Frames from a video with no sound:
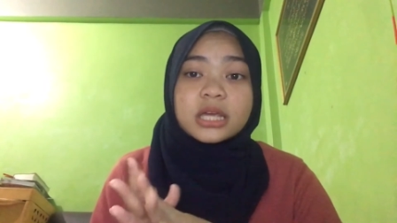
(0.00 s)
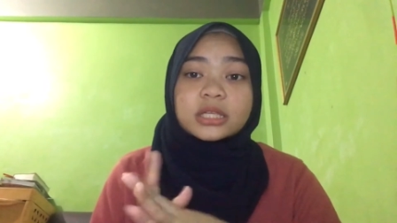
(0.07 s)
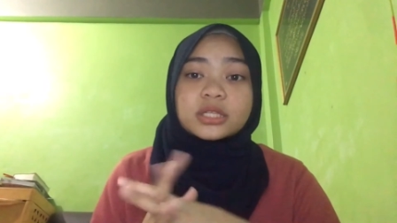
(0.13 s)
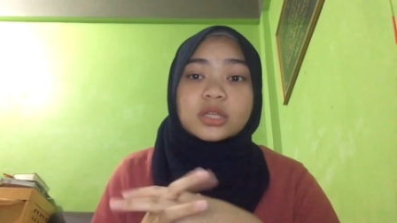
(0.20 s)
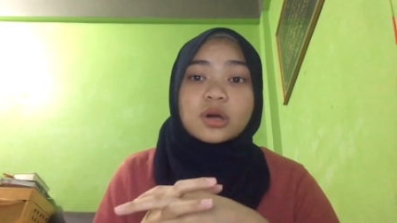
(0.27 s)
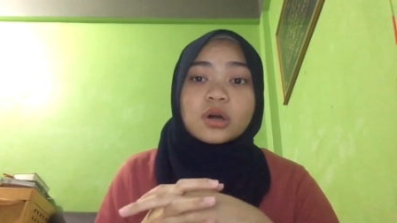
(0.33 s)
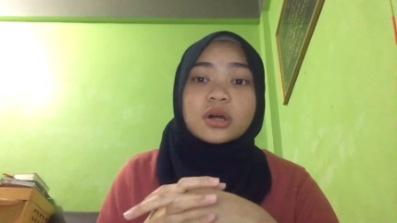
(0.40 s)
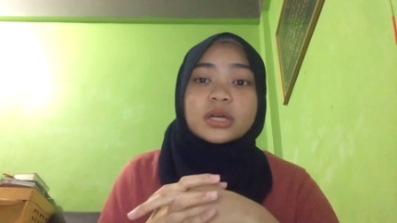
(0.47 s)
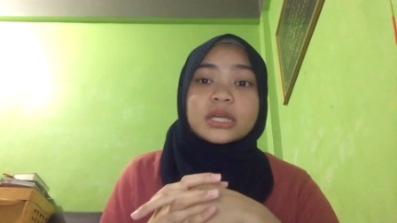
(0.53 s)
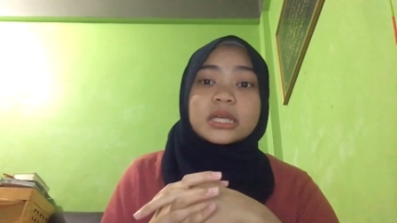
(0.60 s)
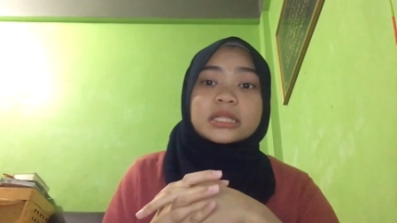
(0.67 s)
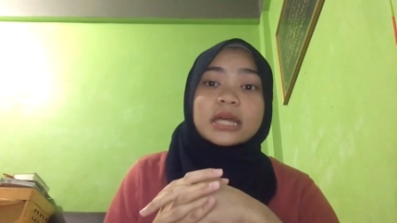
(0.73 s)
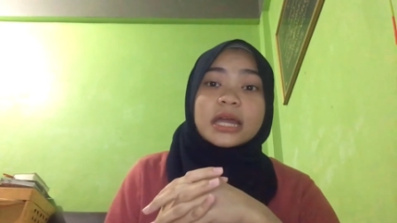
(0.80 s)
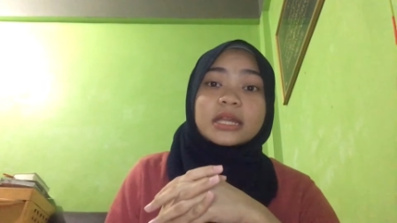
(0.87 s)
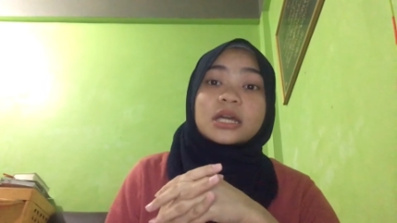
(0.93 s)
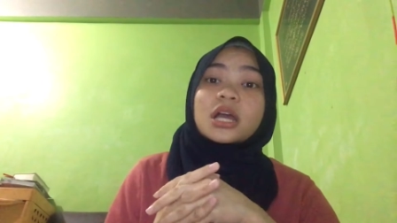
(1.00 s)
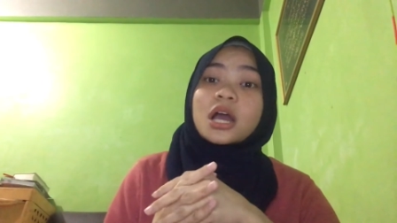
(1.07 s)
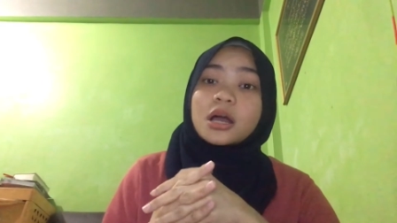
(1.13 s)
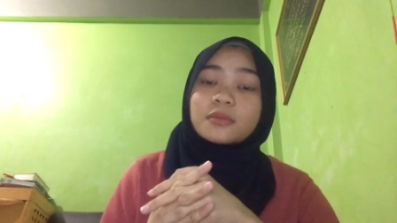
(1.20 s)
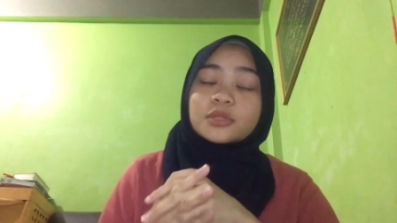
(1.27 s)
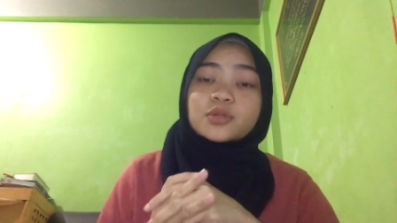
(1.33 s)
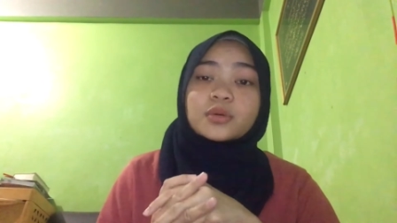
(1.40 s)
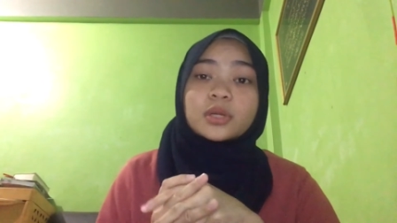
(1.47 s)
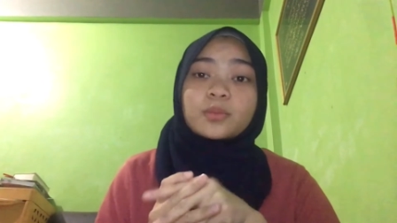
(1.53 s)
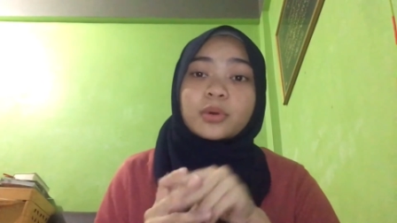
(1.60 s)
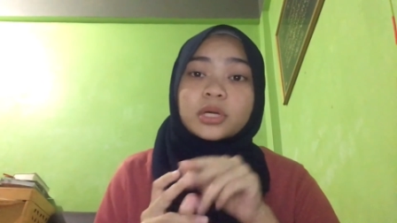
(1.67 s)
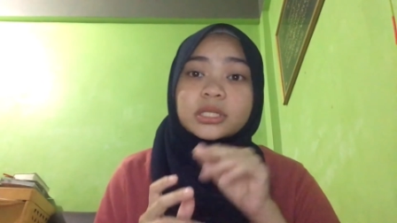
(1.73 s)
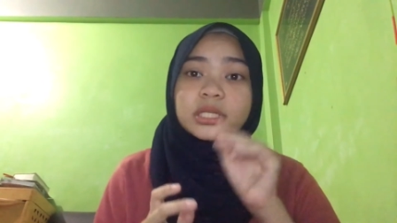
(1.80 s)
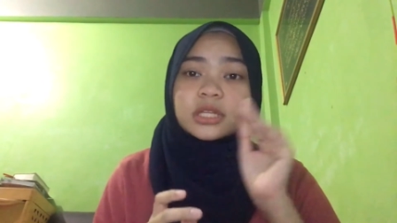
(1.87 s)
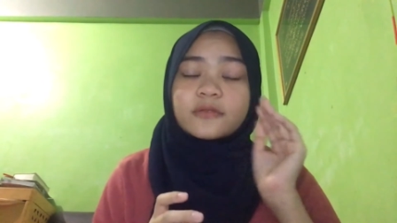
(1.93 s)
So it either comes with
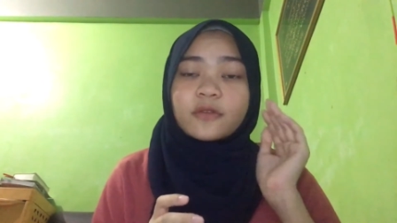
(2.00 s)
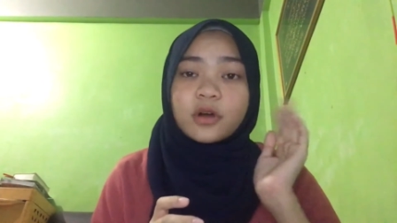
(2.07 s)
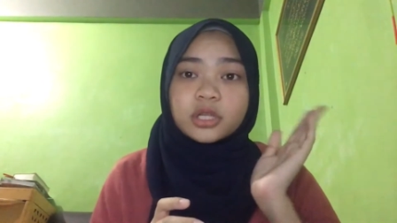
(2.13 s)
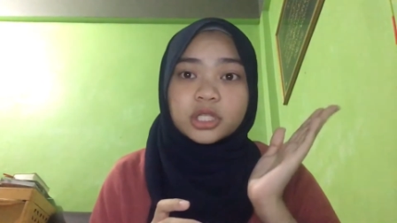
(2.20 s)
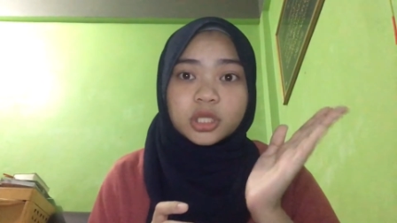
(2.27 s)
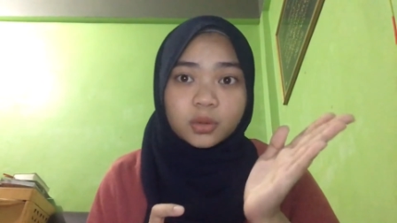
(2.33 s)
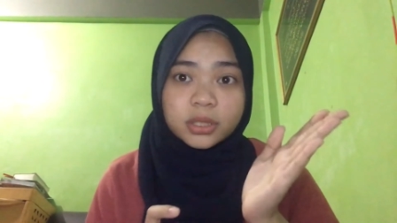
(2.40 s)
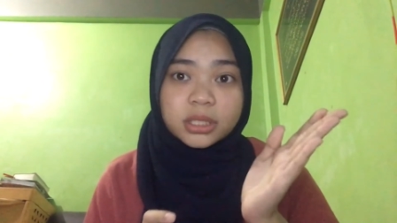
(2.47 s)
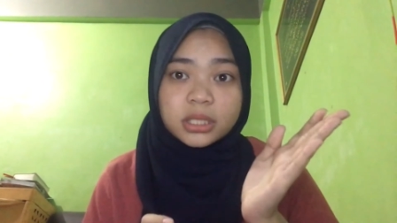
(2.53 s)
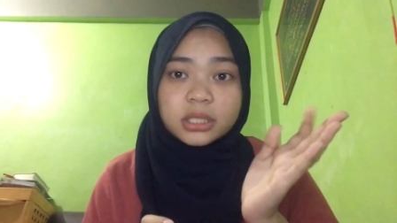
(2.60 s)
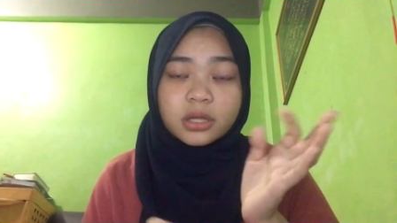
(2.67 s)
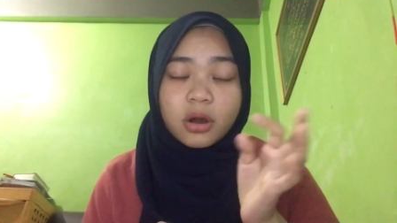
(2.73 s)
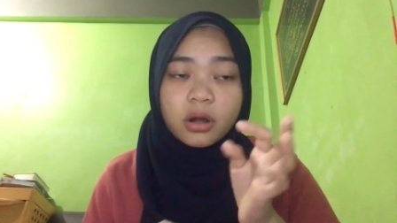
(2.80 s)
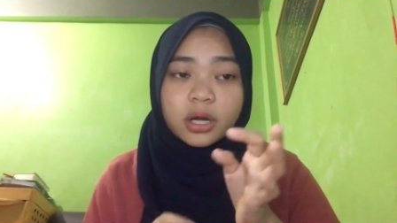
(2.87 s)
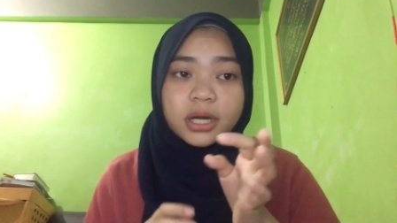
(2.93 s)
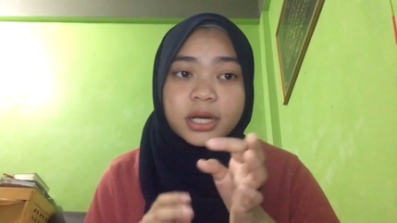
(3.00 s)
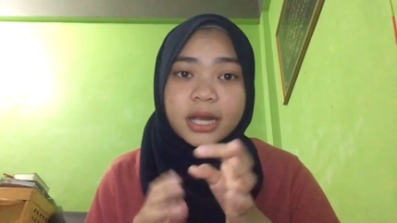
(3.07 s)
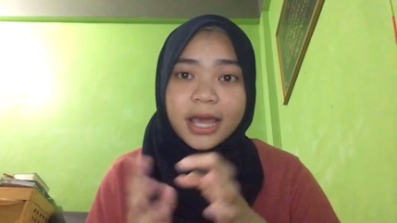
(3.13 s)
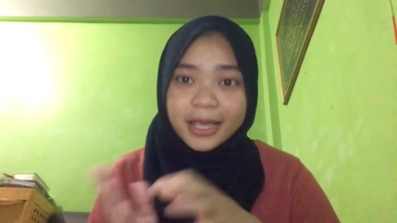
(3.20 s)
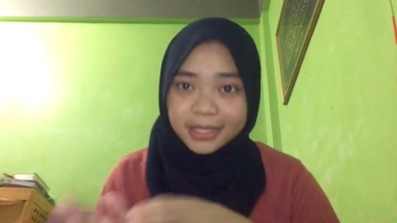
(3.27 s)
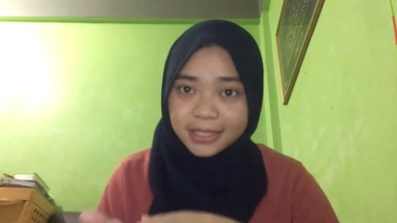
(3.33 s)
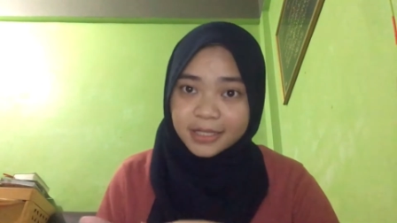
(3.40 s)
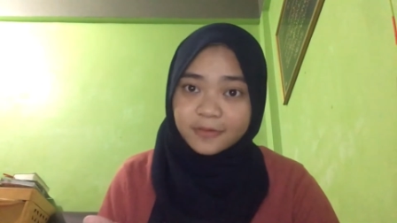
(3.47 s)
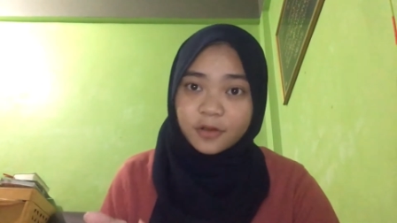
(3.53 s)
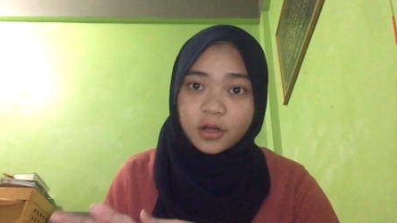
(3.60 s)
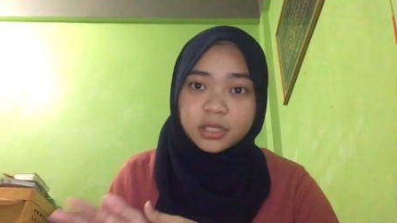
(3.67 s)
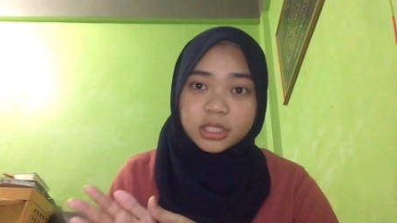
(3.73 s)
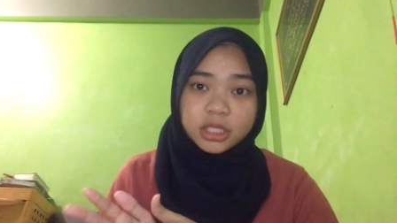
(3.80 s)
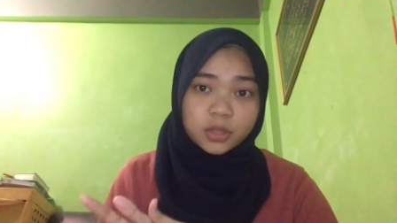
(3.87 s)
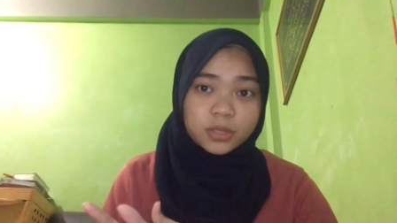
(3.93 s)
positive consequences or negative
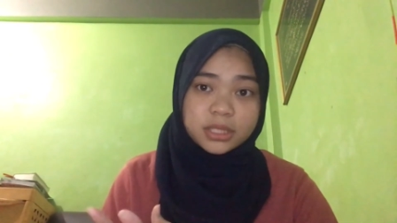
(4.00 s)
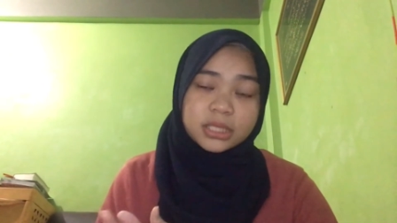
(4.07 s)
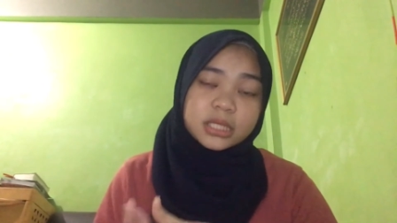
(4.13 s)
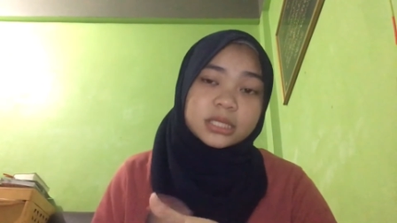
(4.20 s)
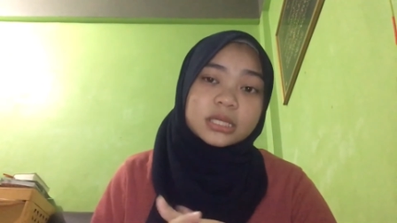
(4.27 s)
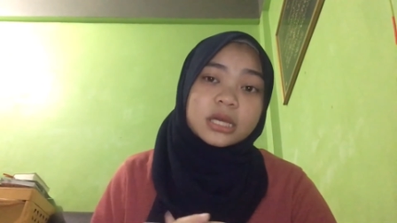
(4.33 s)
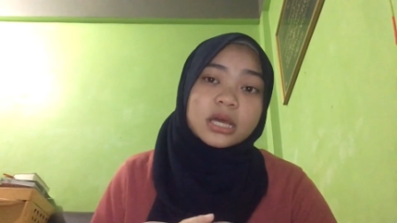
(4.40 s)
consequences.